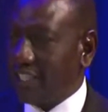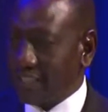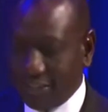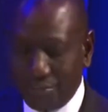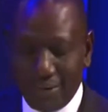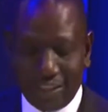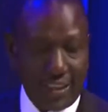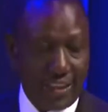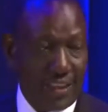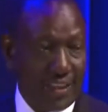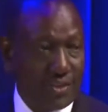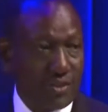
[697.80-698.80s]
a matter
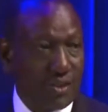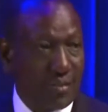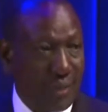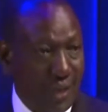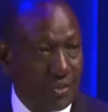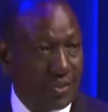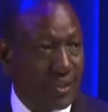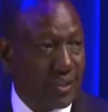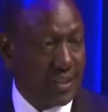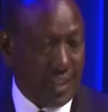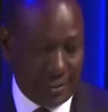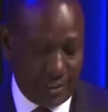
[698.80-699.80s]
that is on the ballot,
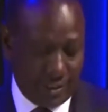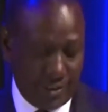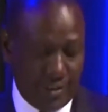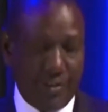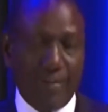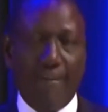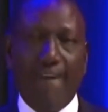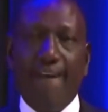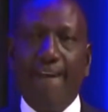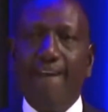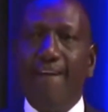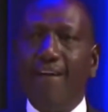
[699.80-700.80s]
and that's
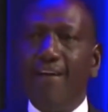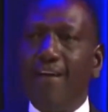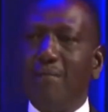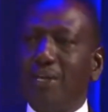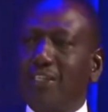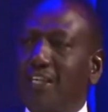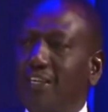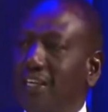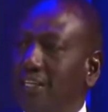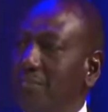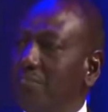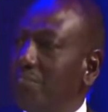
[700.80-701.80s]
a matter
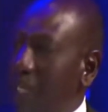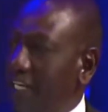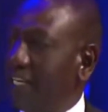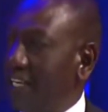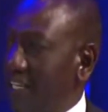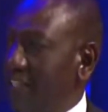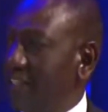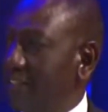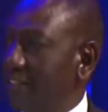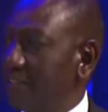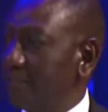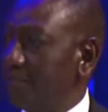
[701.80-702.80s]
that many Kenyans,